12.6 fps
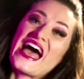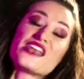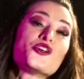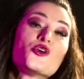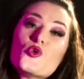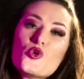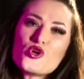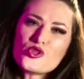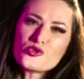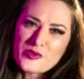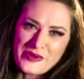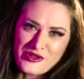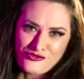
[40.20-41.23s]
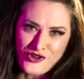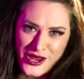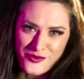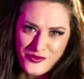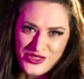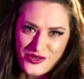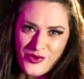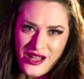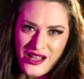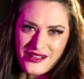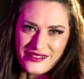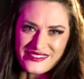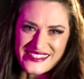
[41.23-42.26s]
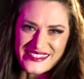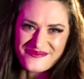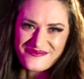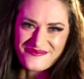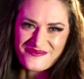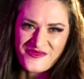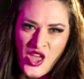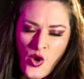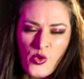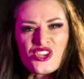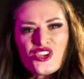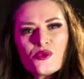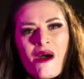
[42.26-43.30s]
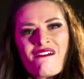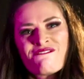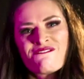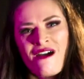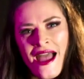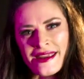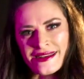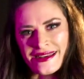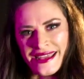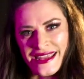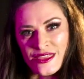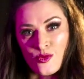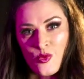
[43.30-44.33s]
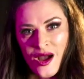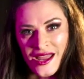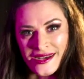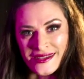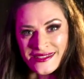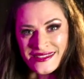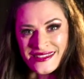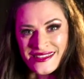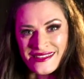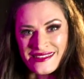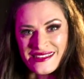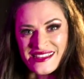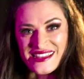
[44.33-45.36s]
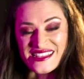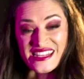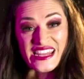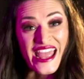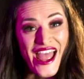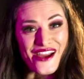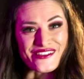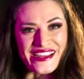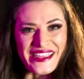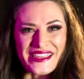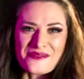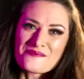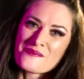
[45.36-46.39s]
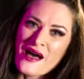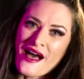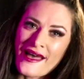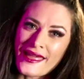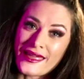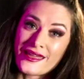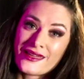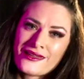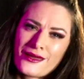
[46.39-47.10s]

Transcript: And all will be right with the world when you are finally the one to carry my